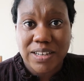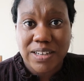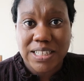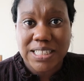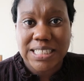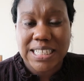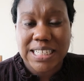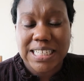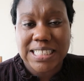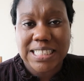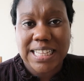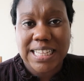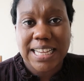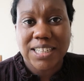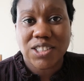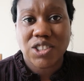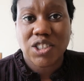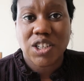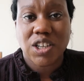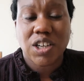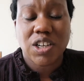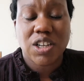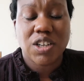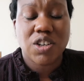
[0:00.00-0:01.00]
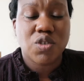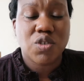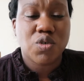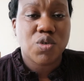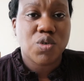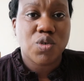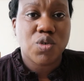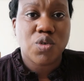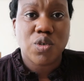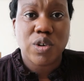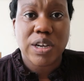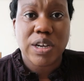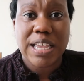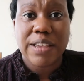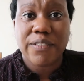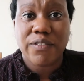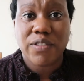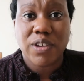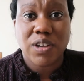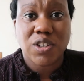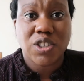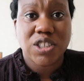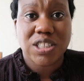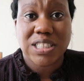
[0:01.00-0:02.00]
a C-section, or if
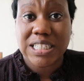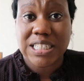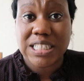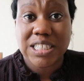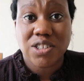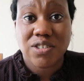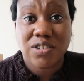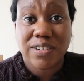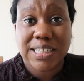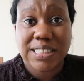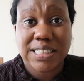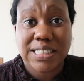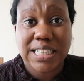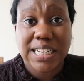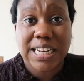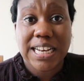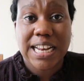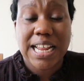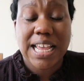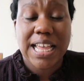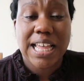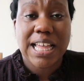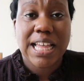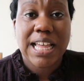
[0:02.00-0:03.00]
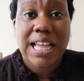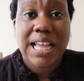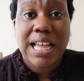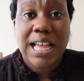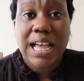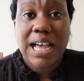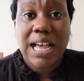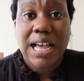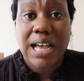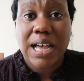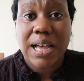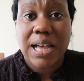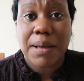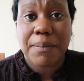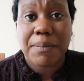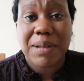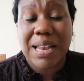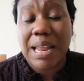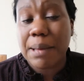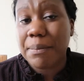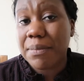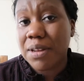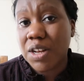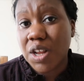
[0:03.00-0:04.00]
you're just interested in it,
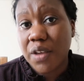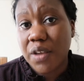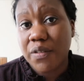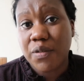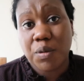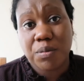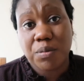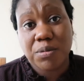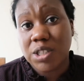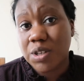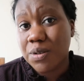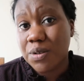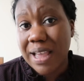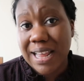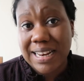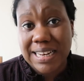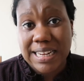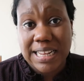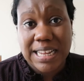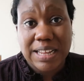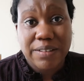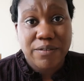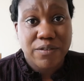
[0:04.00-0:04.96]
let me know if you want me to do any